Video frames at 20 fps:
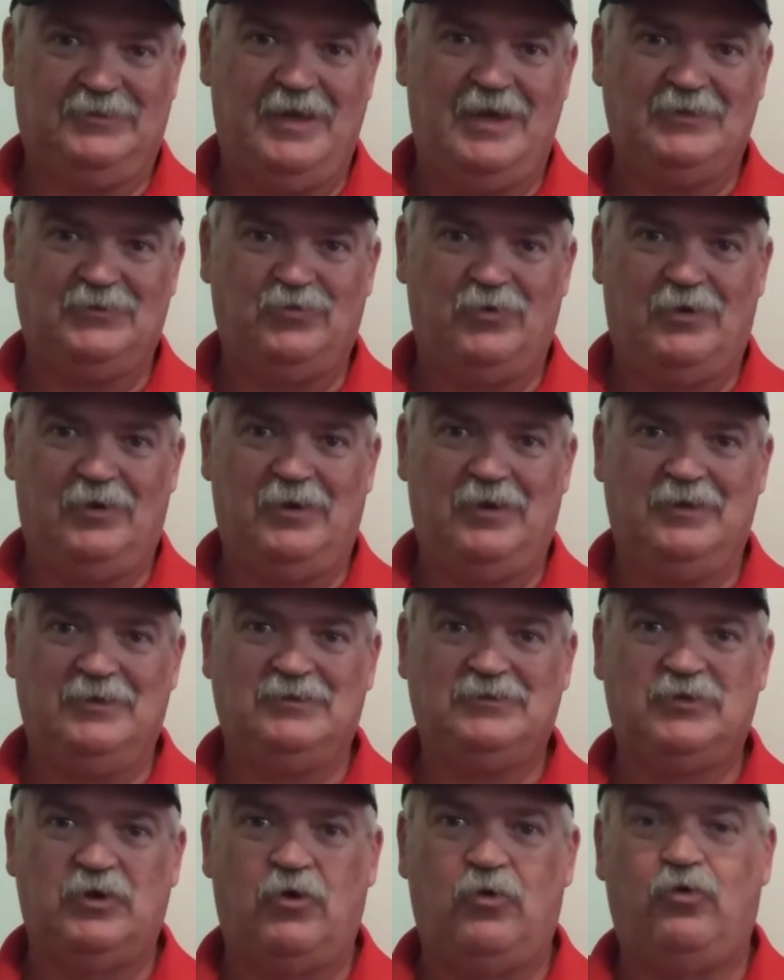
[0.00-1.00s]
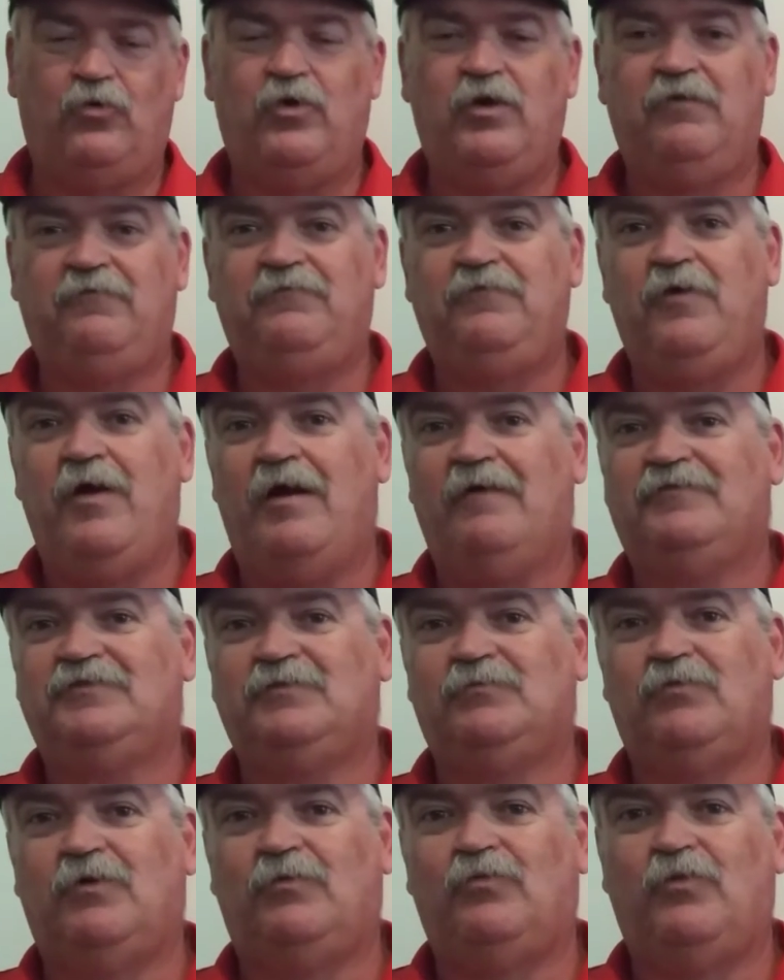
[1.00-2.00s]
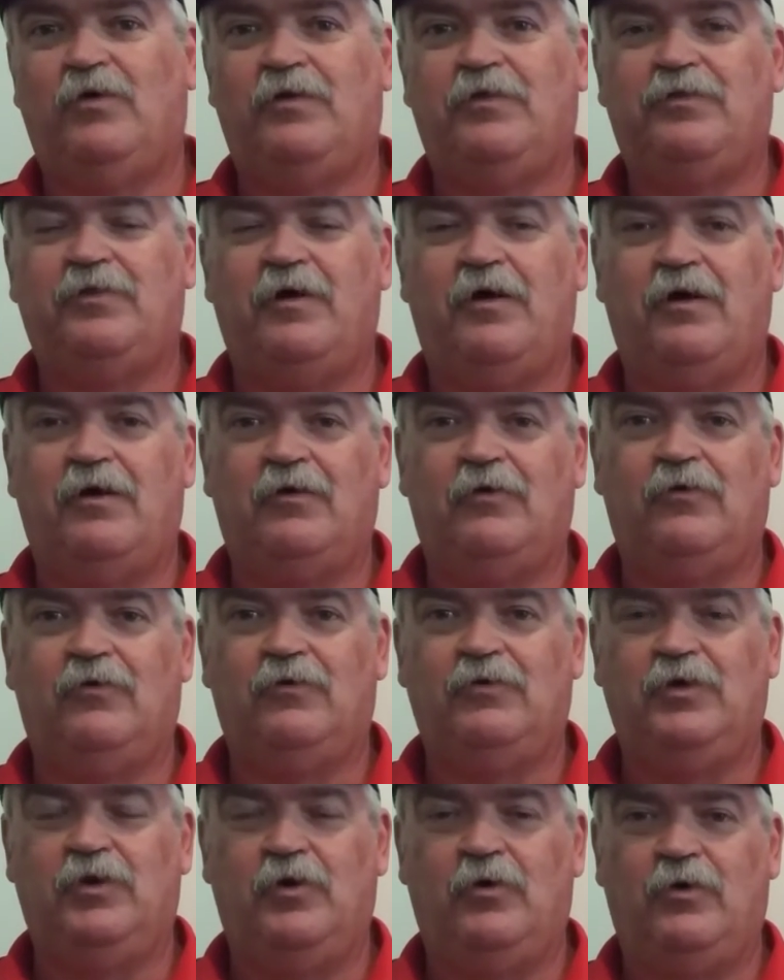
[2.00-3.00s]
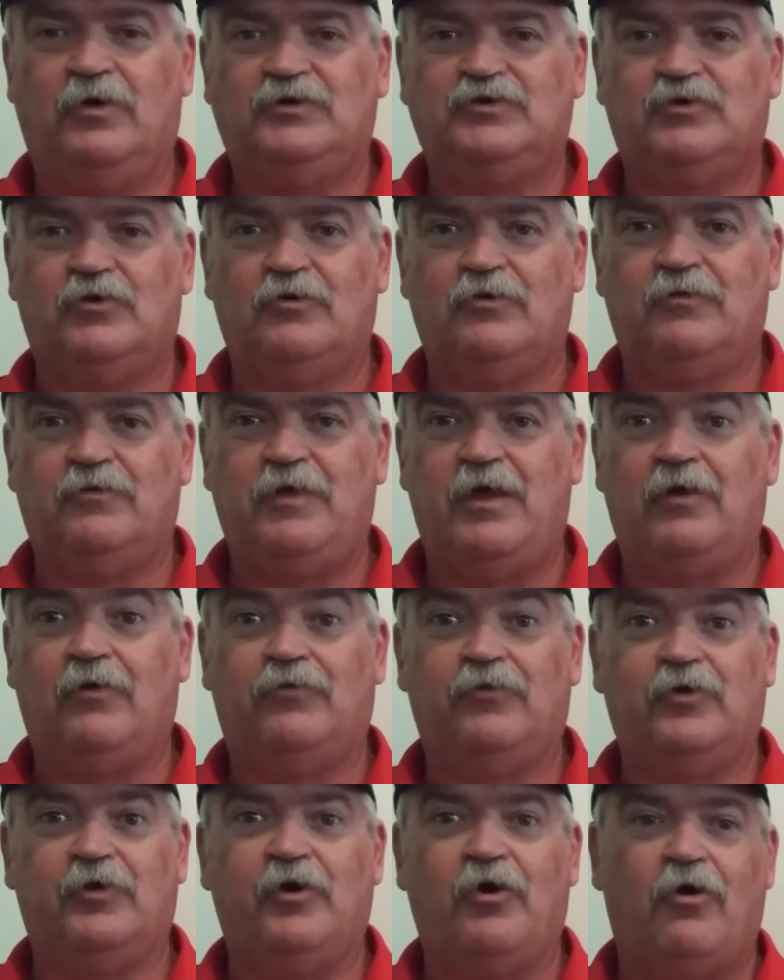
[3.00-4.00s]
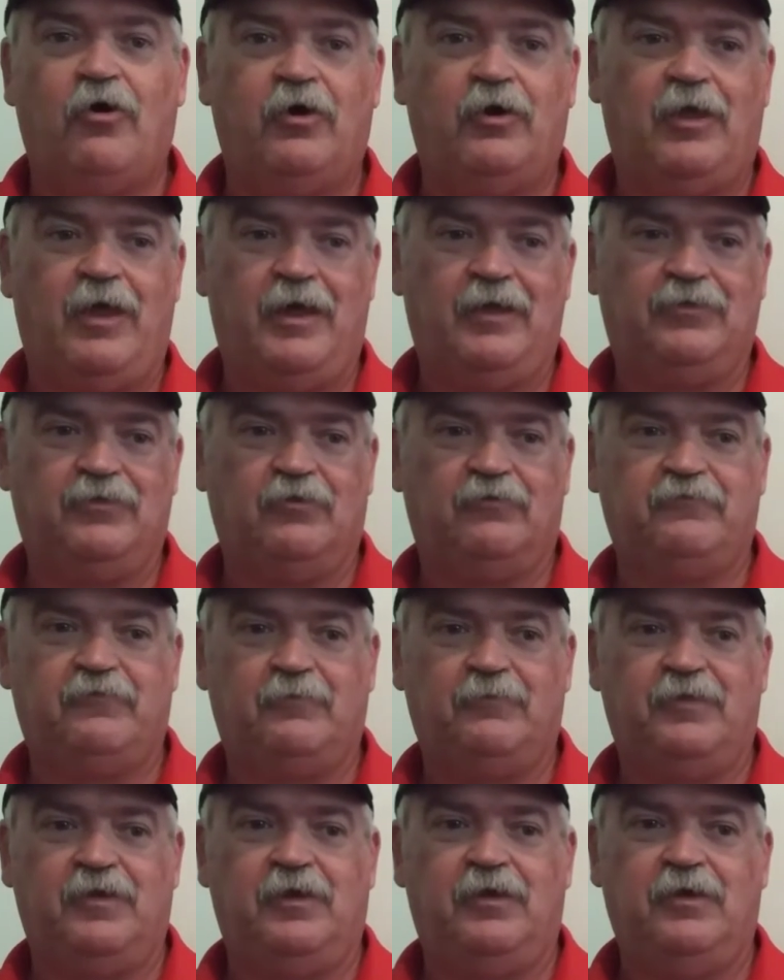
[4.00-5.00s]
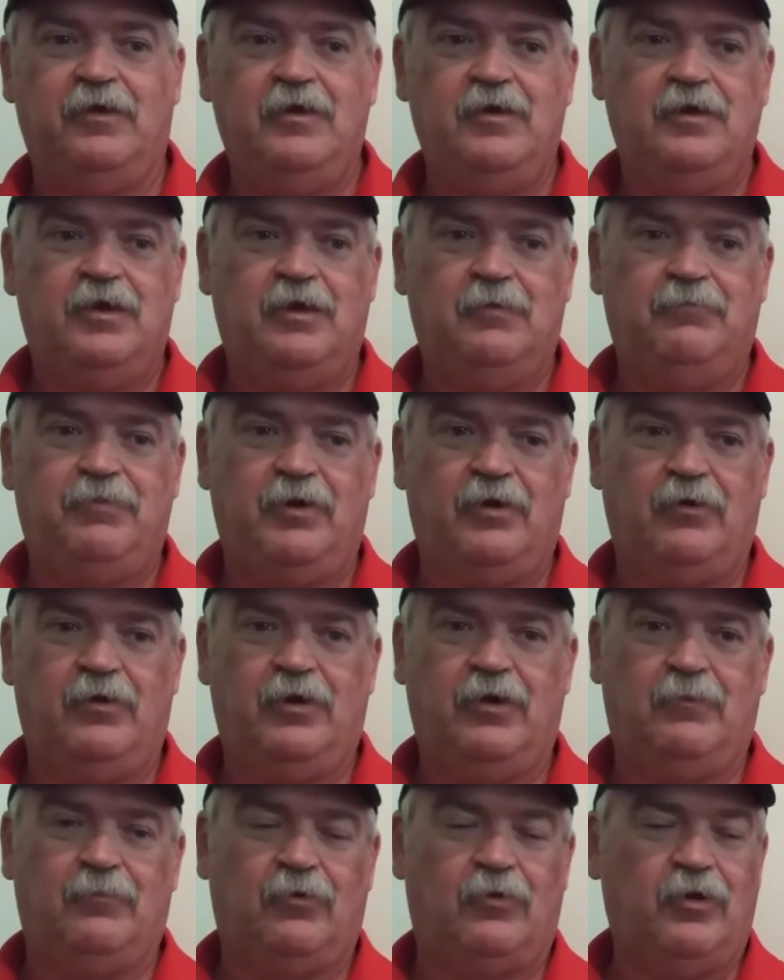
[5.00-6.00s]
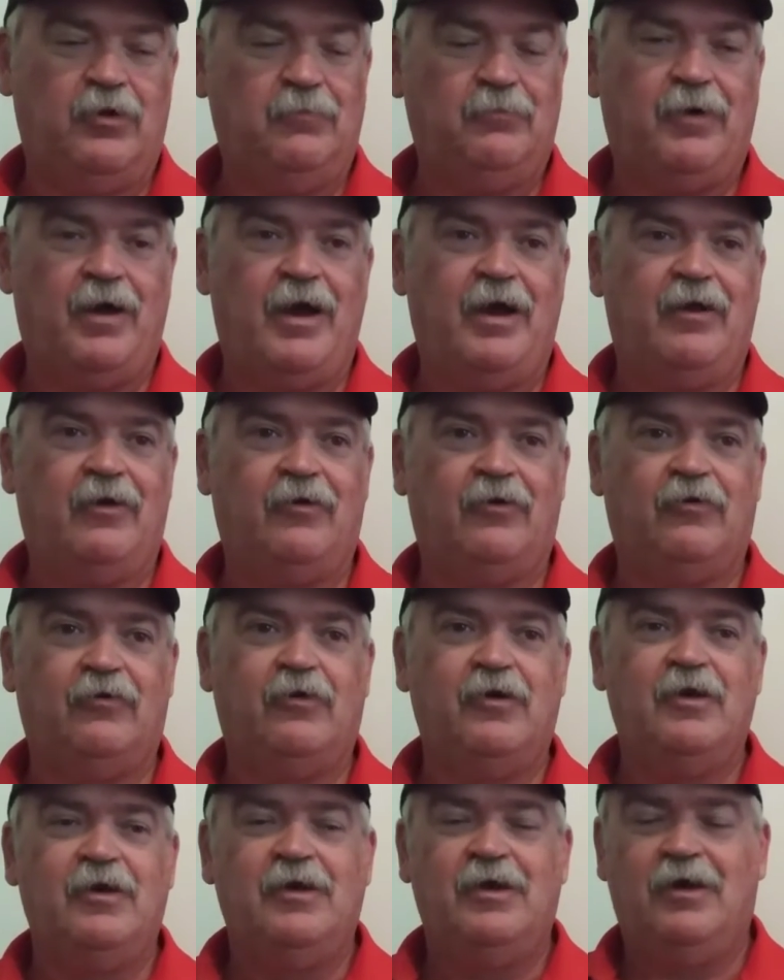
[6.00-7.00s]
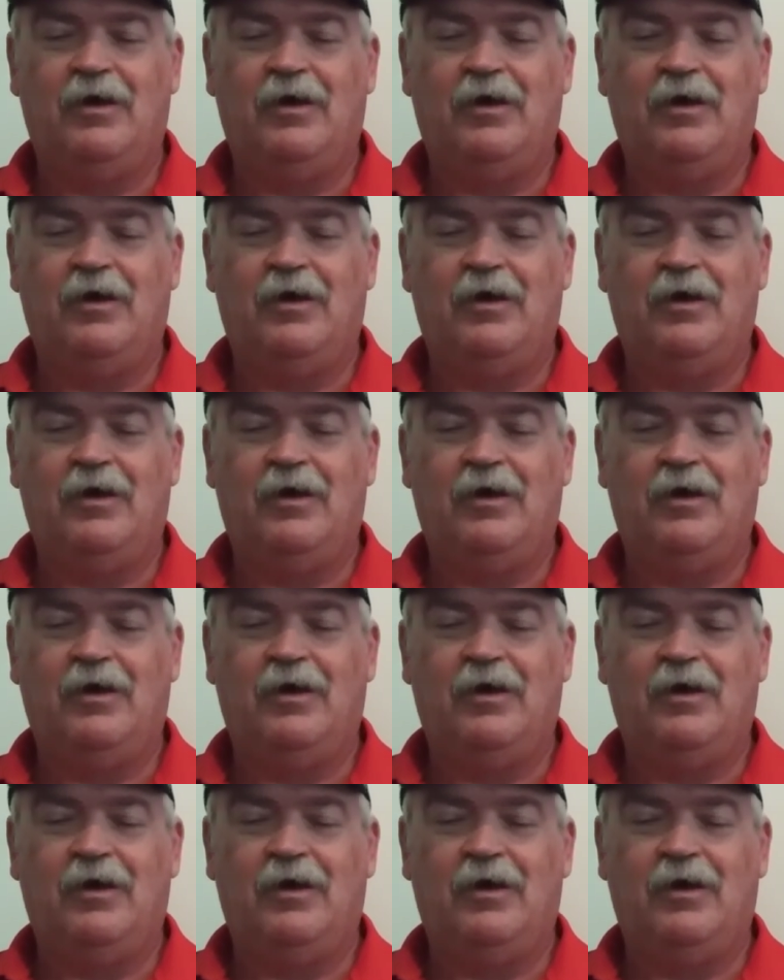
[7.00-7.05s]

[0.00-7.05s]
That's what it is. So if you have someone with uh, you know a certain thing on their card, like they're from the Imperium or Empire,